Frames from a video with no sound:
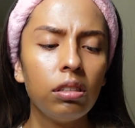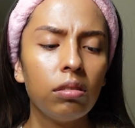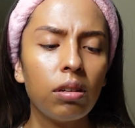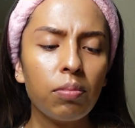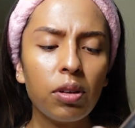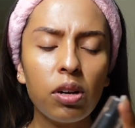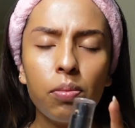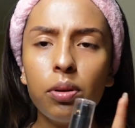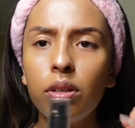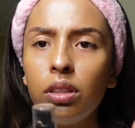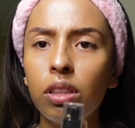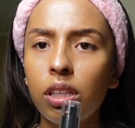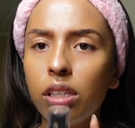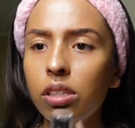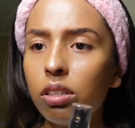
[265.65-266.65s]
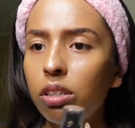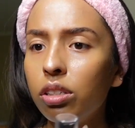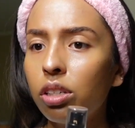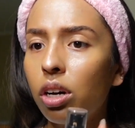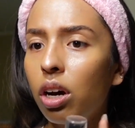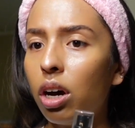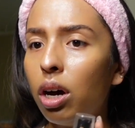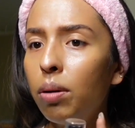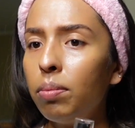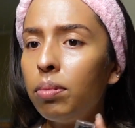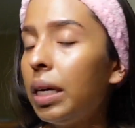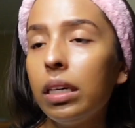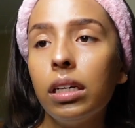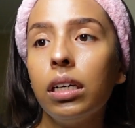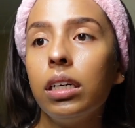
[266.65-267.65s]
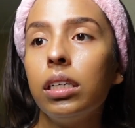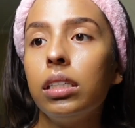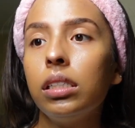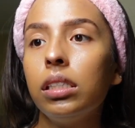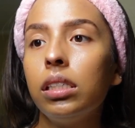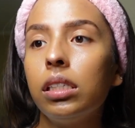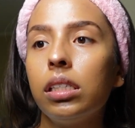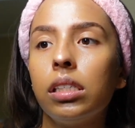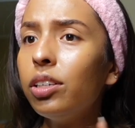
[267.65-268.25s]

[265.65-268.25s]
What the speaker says: I'm gonna put this on top because